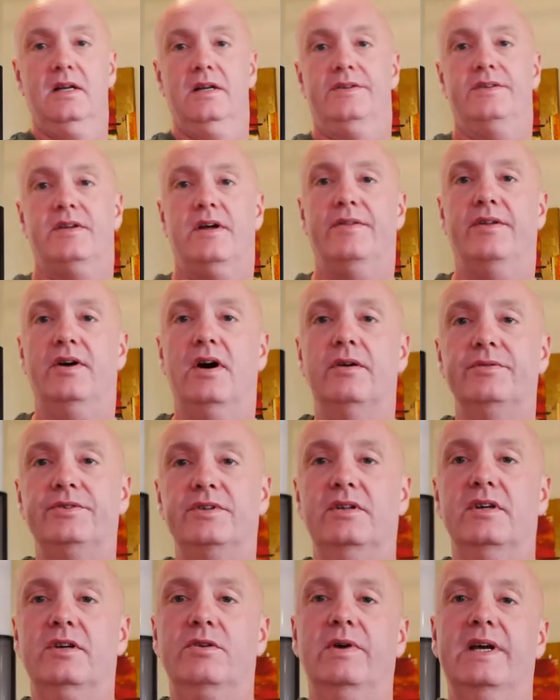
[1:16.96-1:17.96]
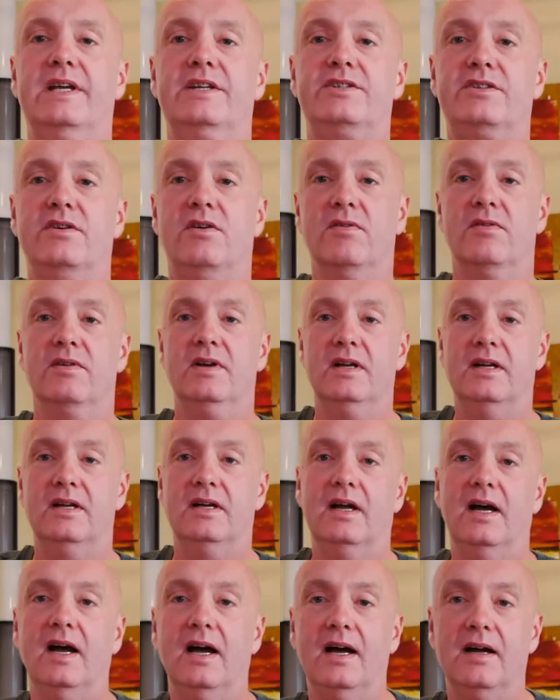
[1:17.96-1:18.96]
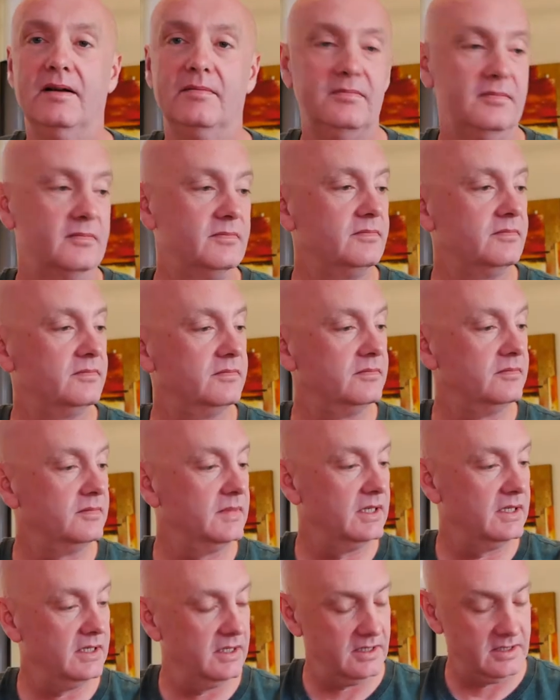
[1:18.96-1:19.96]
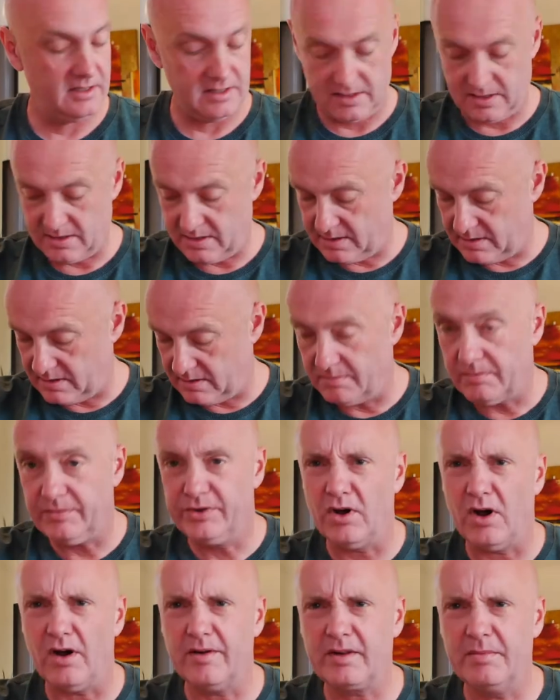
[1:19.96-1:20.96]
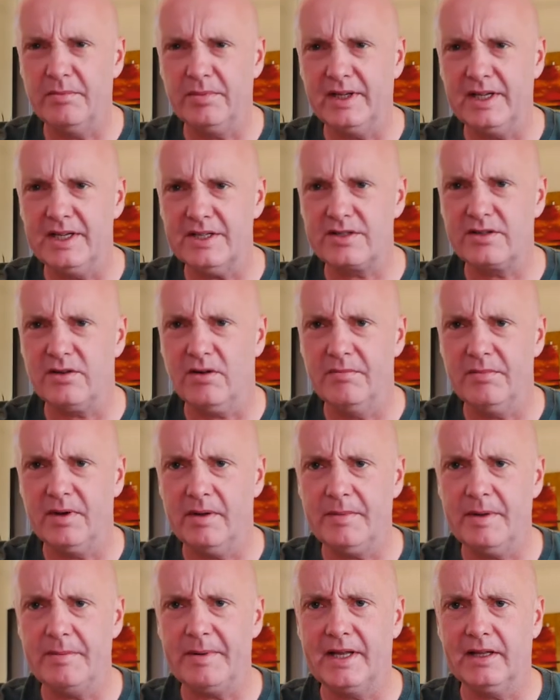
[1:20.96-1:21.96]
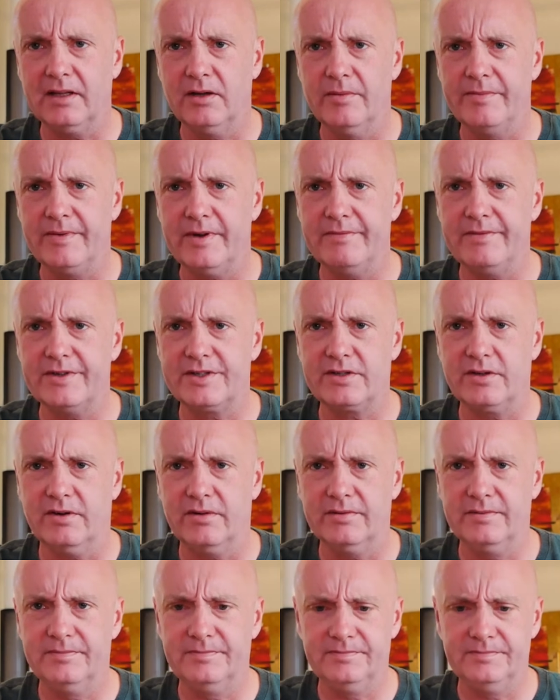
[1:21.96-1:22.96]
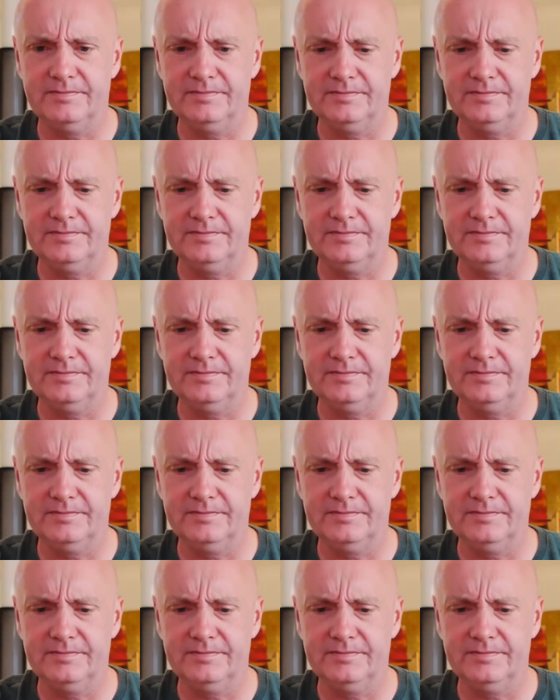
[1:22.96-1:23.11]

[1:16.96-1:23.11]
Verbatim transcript: so I thought I'll do a quick song. Um, not a complete song, but maybe a little bit of a song.